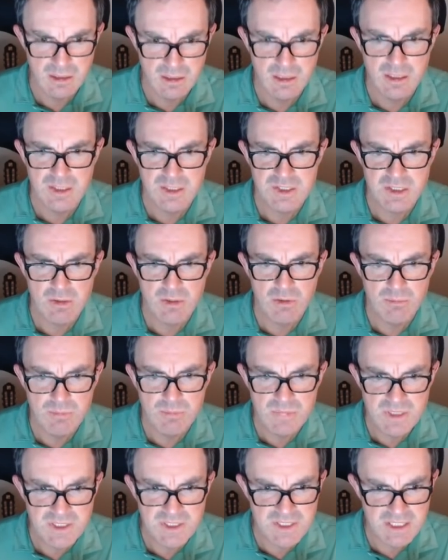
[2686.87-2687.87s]
So I'm
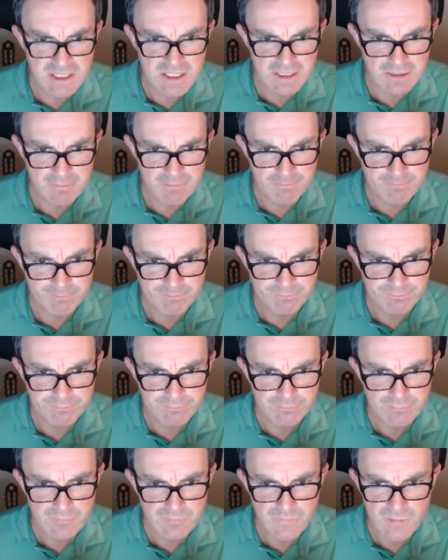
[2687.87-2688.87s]
missing
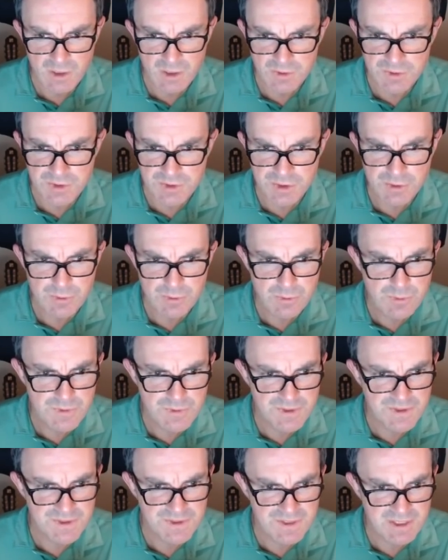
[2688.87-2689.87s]
twos,
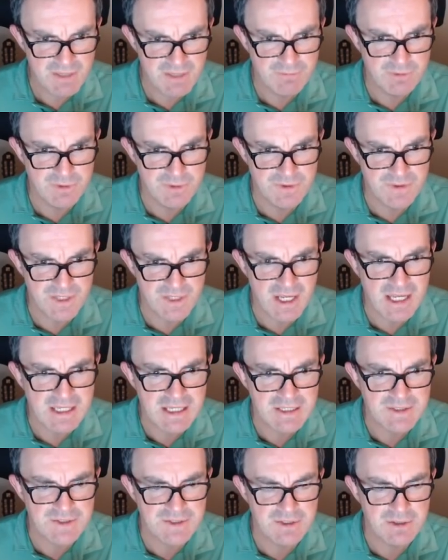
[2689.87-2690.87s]
sevens,
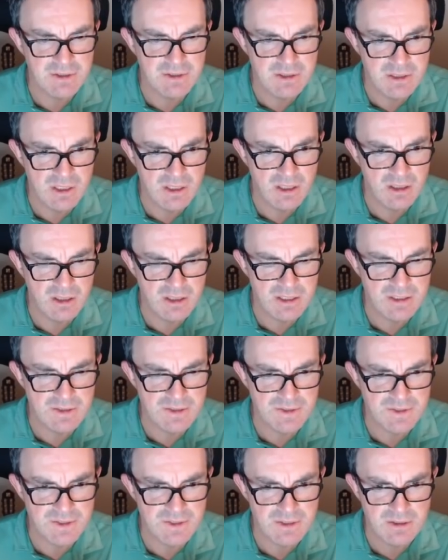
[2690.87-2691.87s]
eights, and
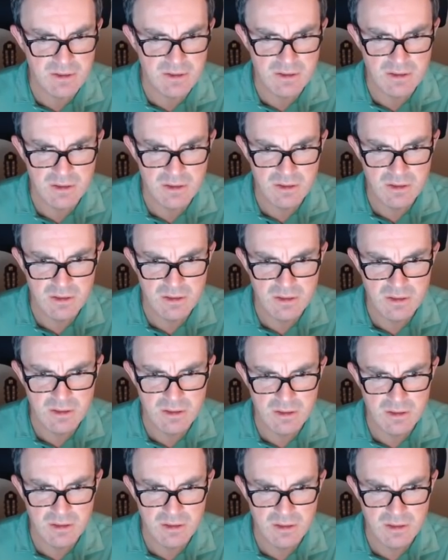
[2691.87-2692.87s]
nines.
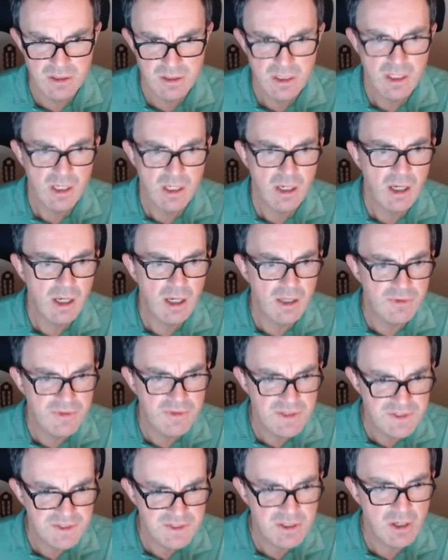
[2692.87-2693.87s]
Ah,
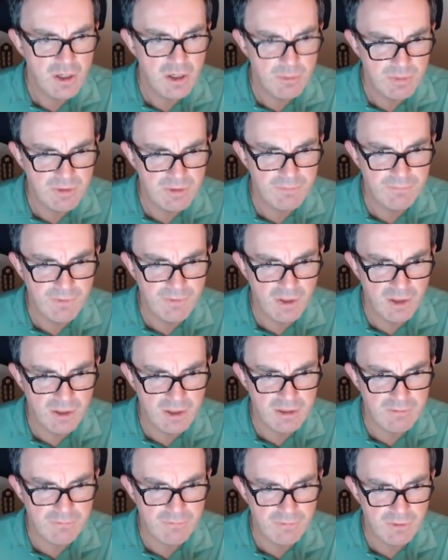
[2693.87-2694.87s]
this can't be a
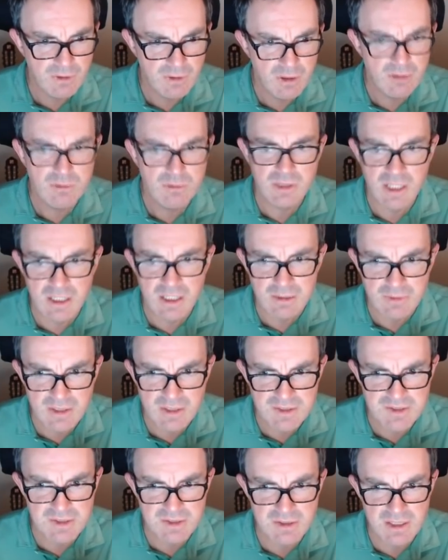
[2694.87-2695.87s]
five. Okay,
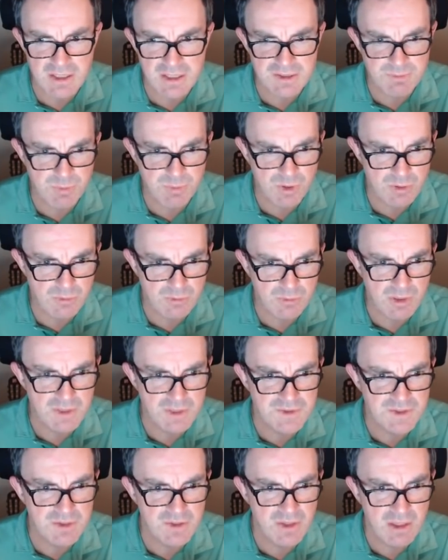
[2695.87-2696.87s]
that's that's progress,
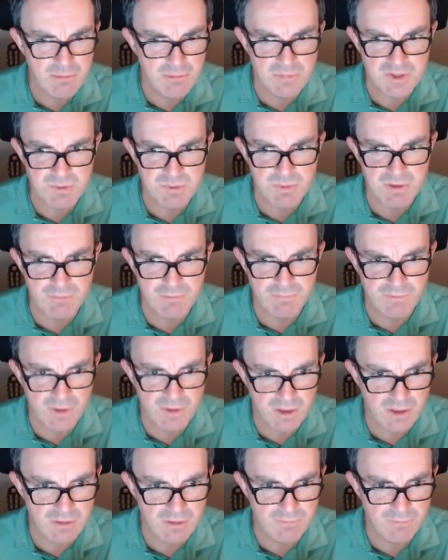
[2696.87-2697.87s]
so that must be a
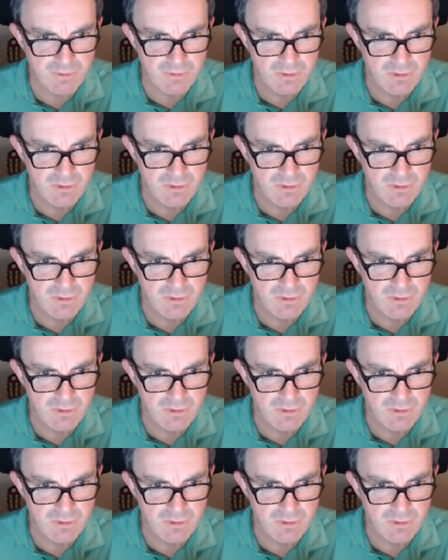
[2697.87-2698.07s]
five.